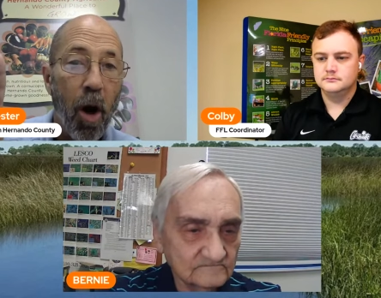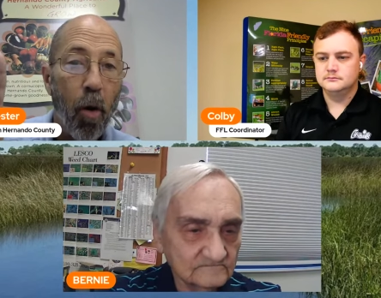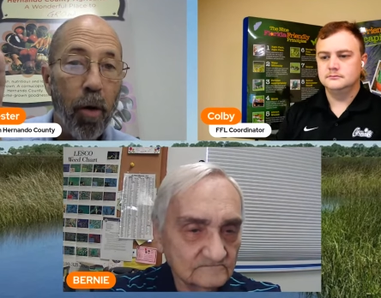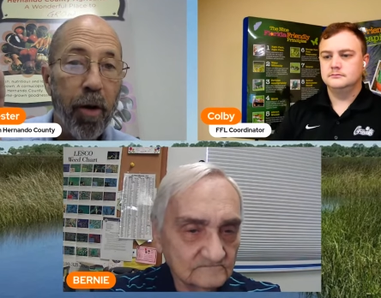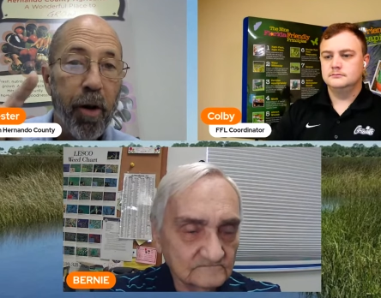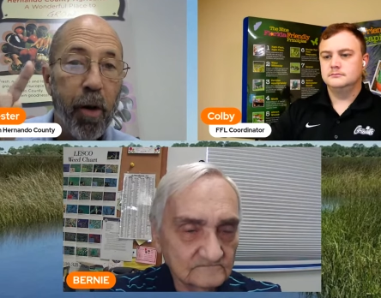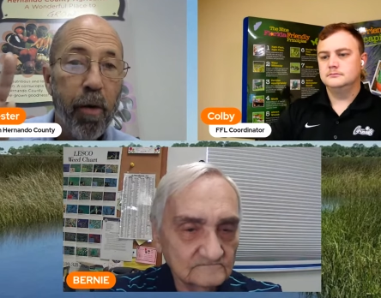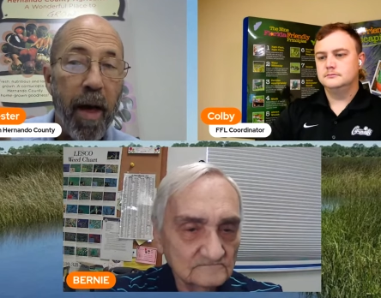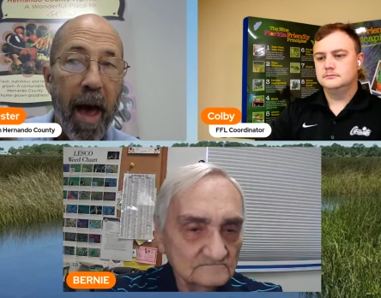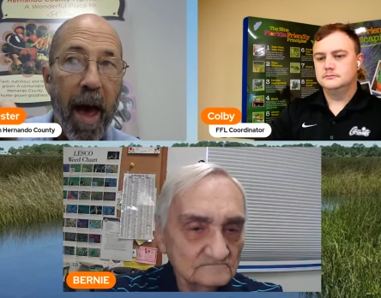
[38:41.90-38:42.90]
Speaker 1: don't do
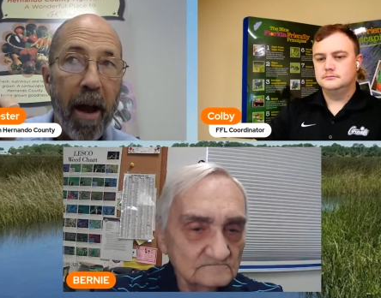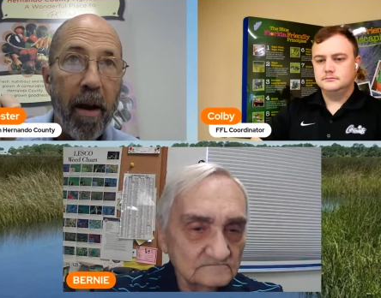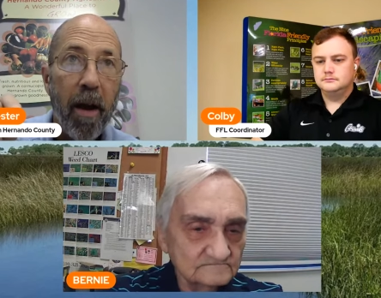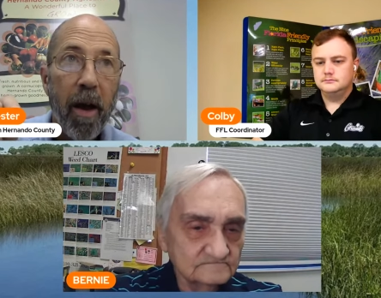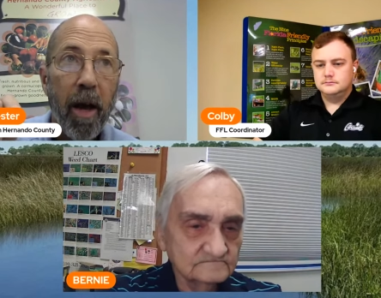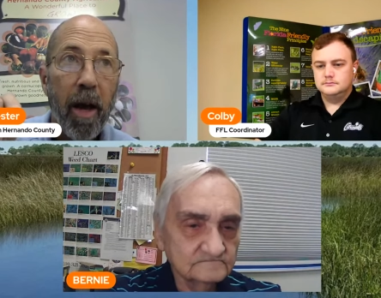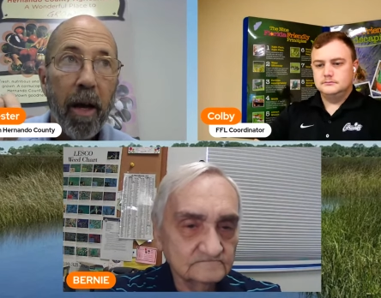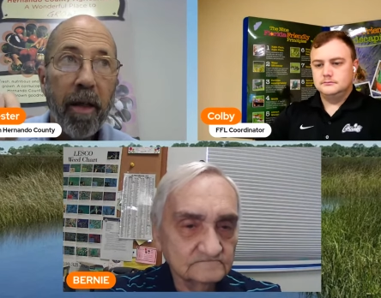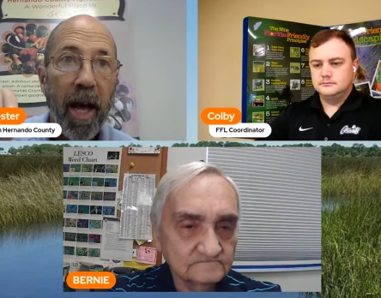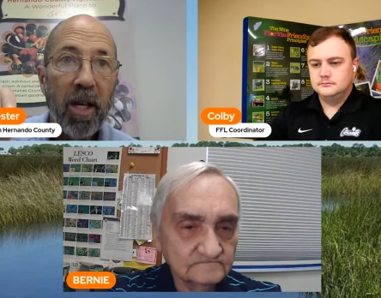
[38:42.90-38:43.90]
that.
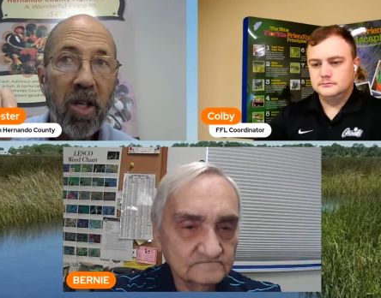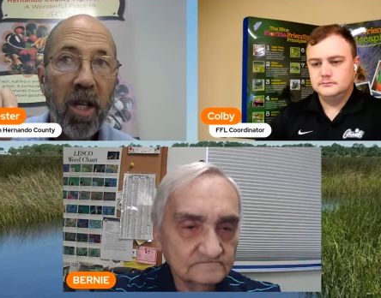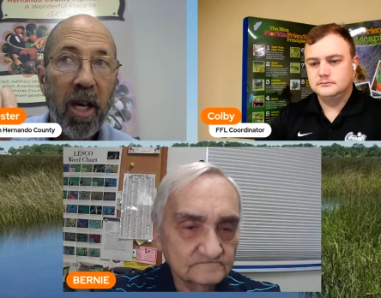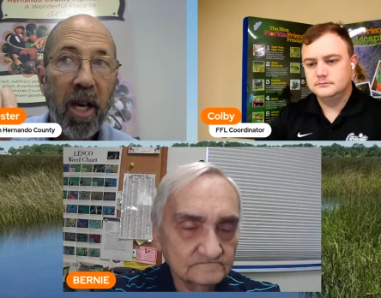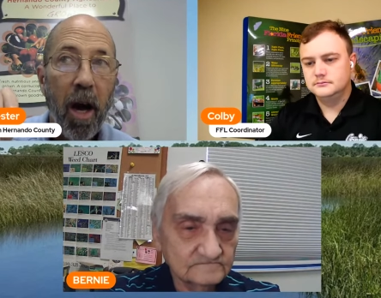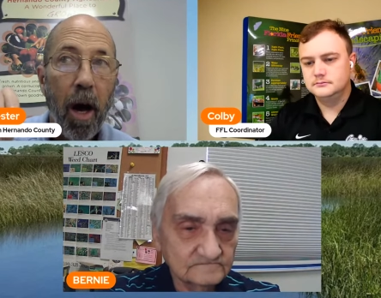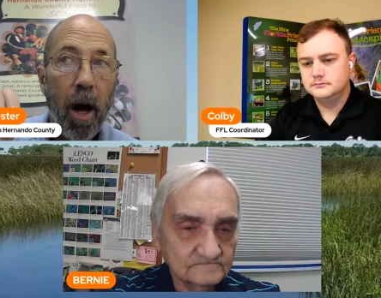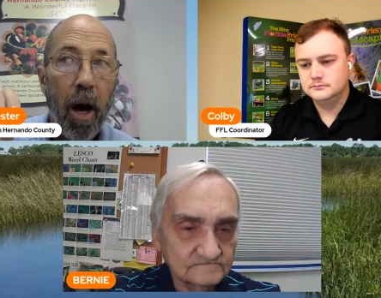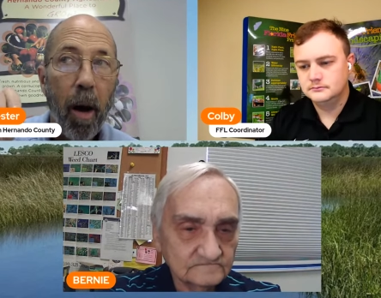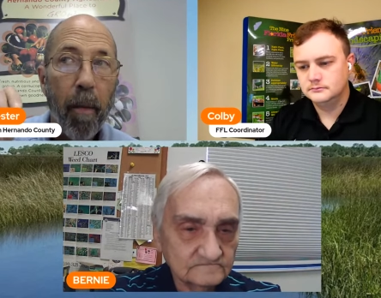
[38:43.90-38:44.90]
That's the
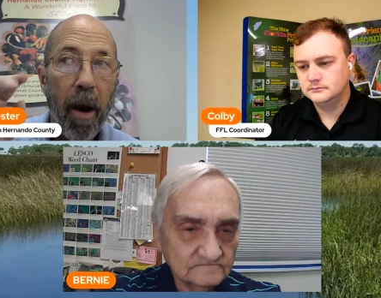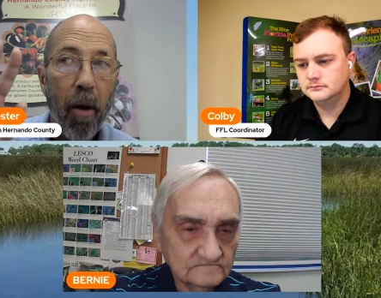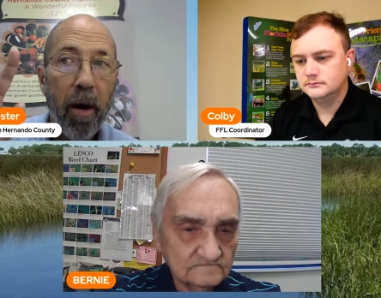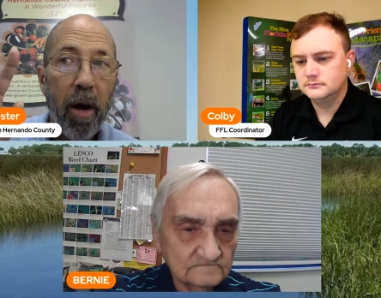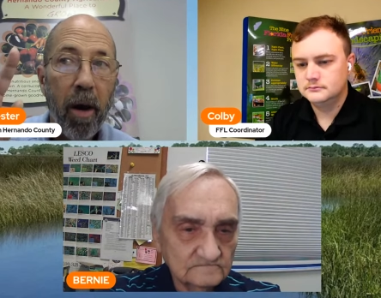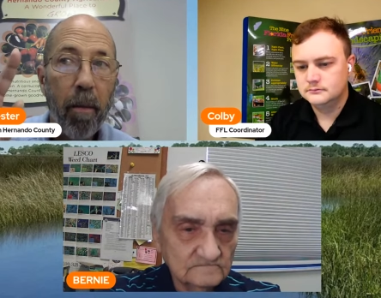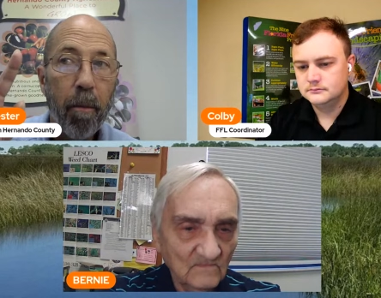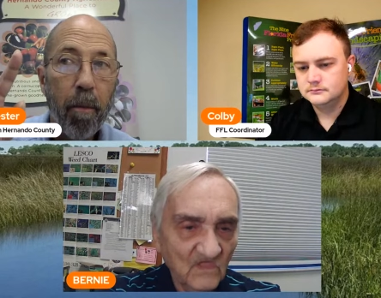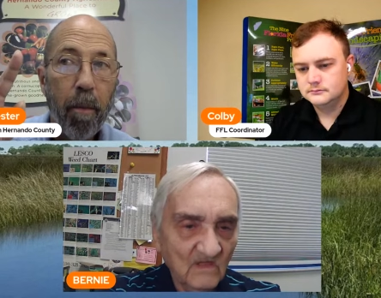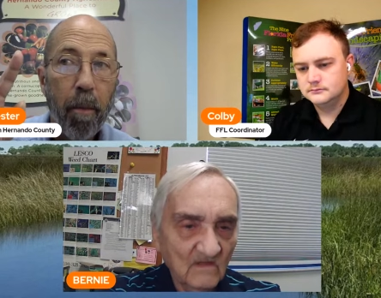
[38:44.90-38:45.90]
uh, American
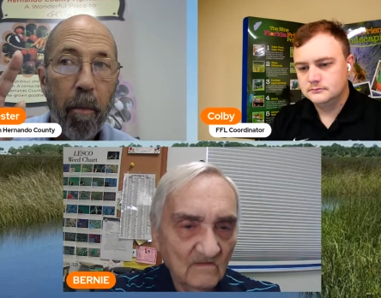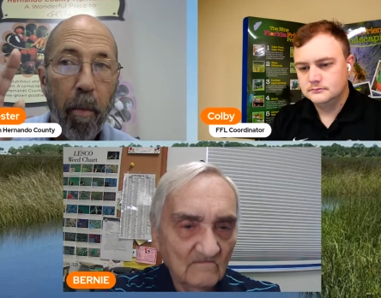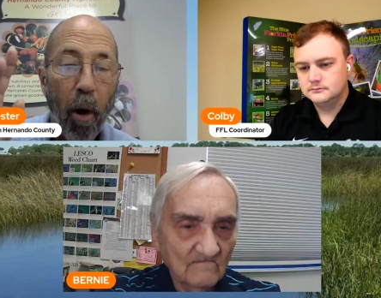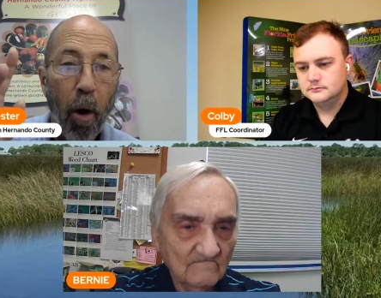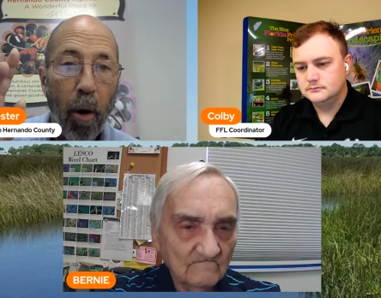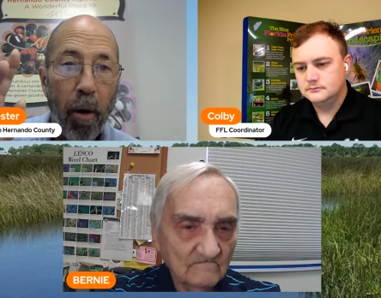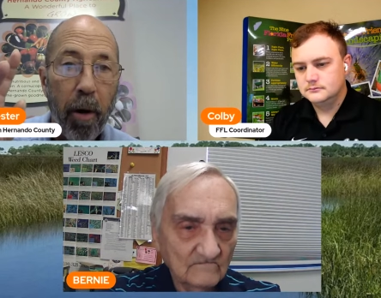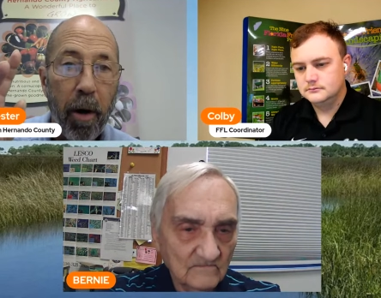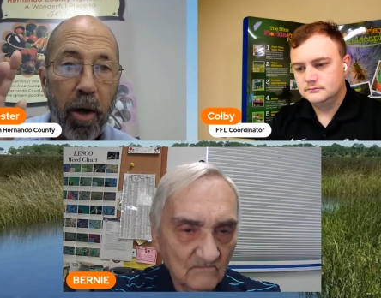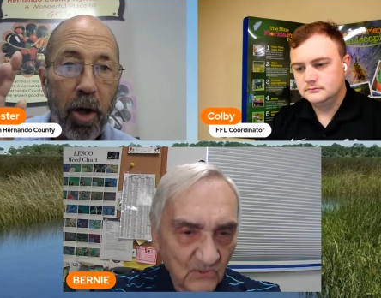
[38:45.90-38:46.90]

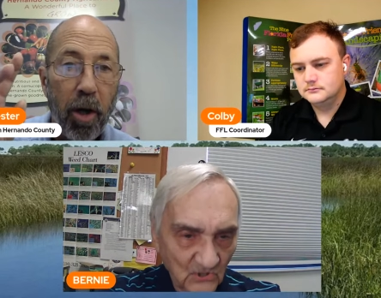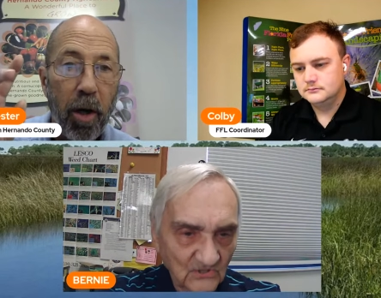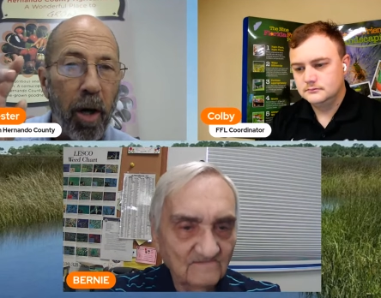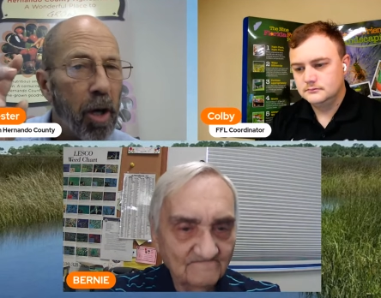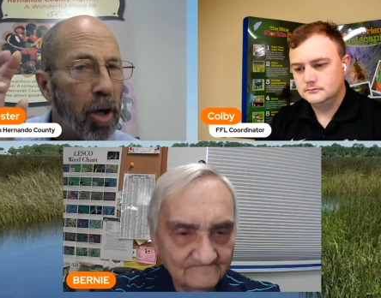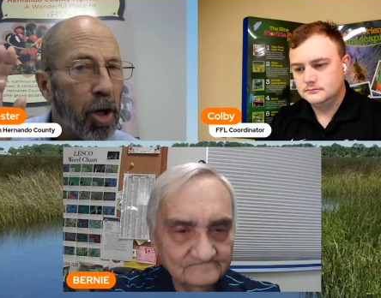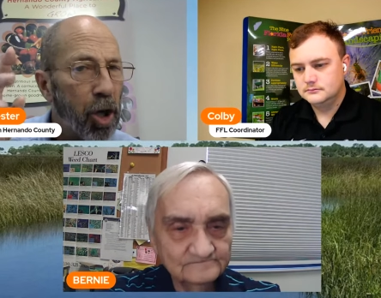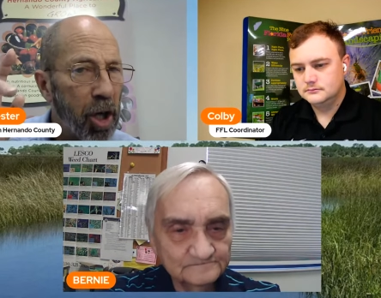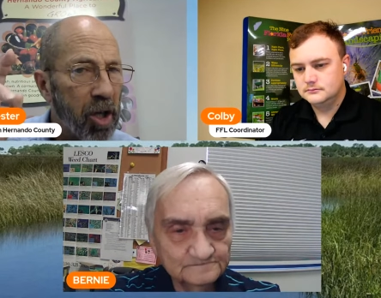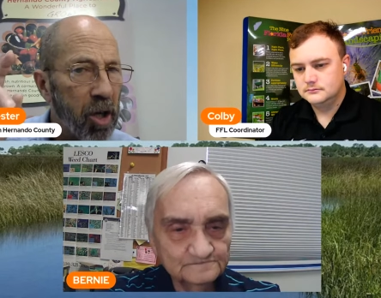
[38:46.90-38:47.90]
bird, bird
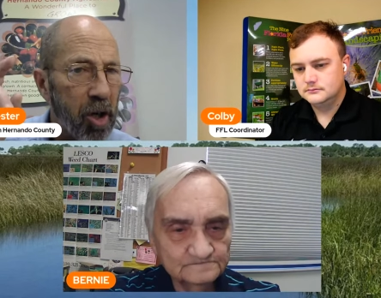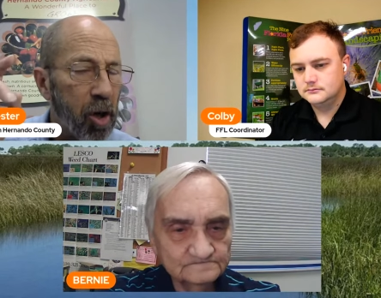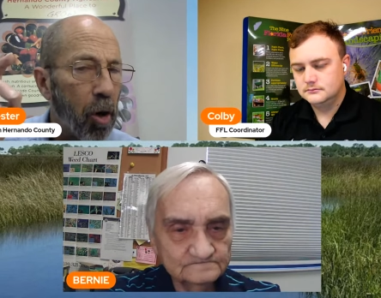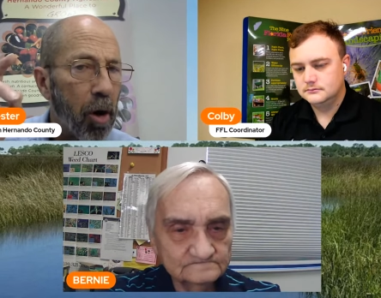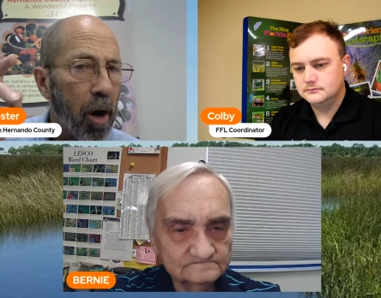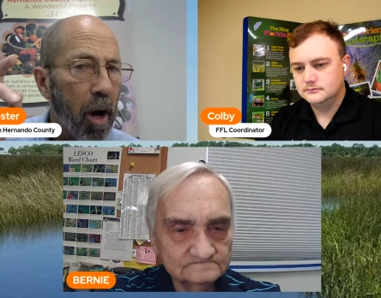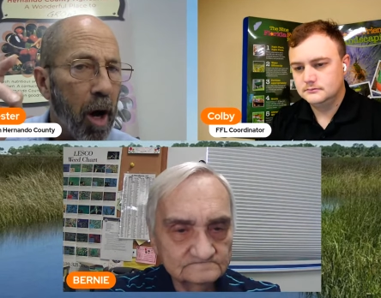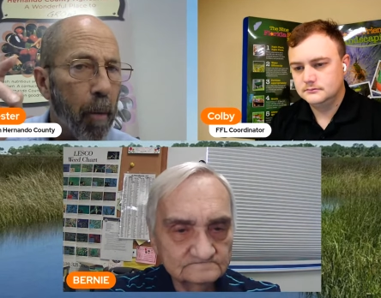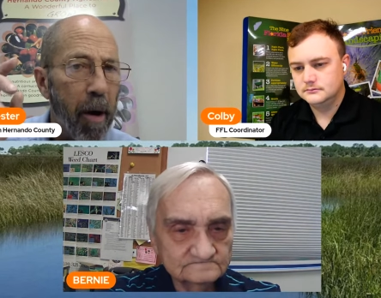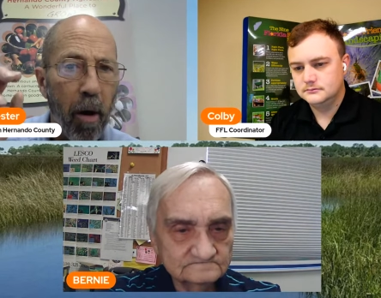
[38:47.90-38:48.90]

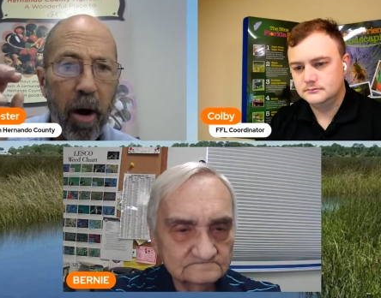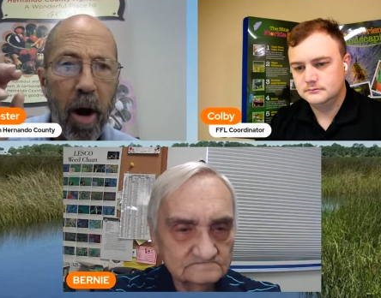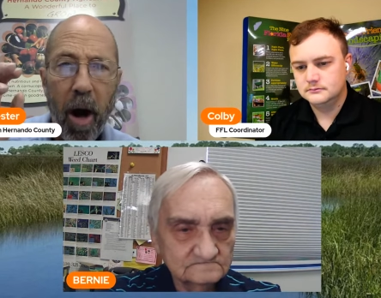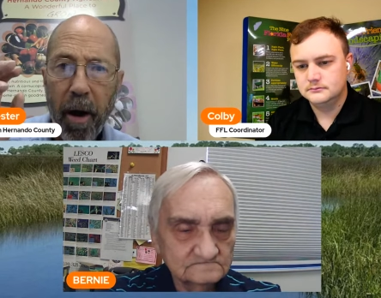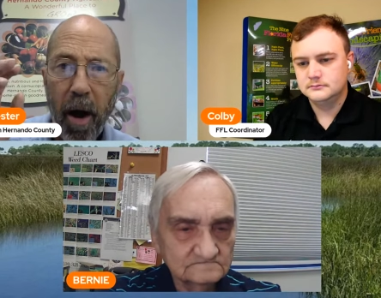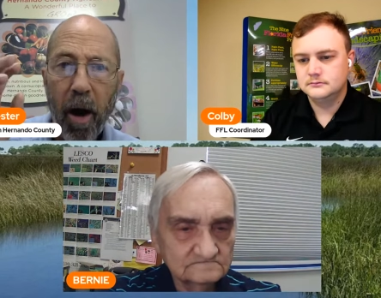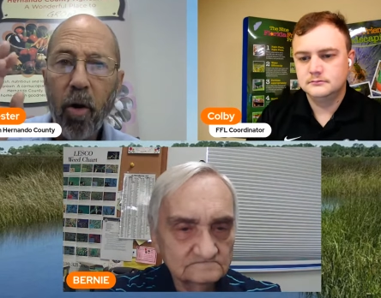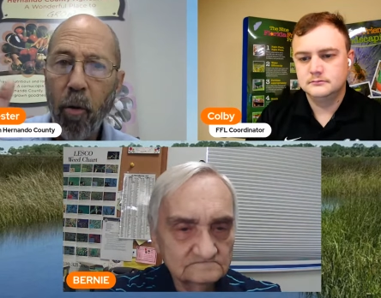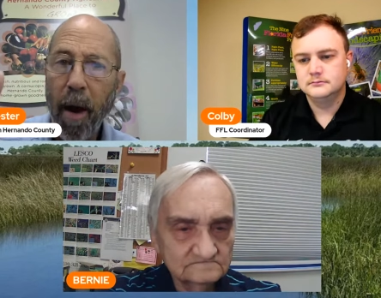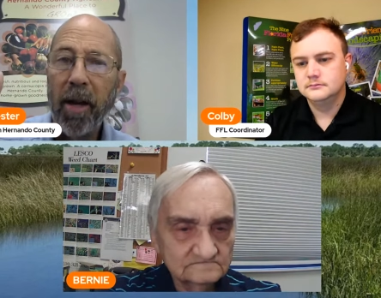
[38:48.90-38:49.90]
Schistocerca americana
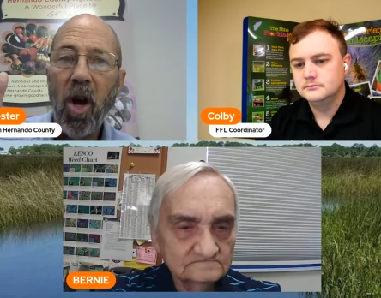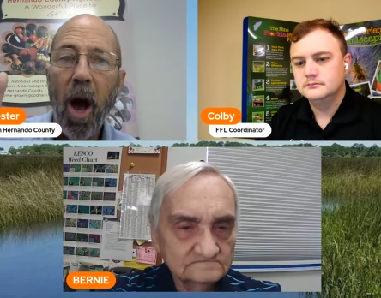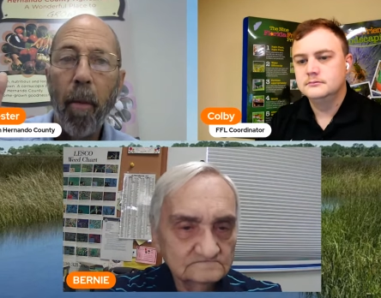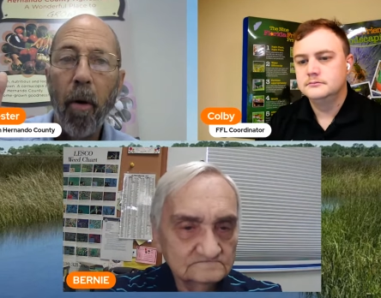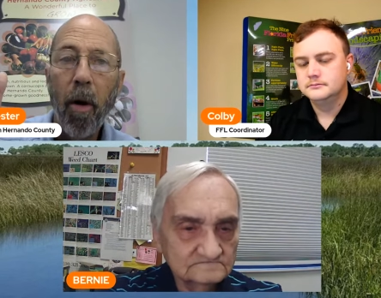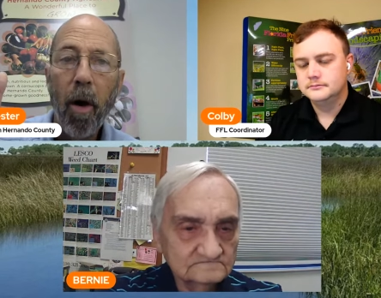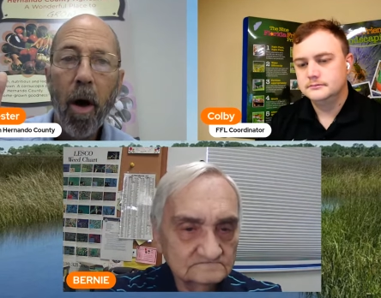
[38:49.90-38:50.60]
grasshopper,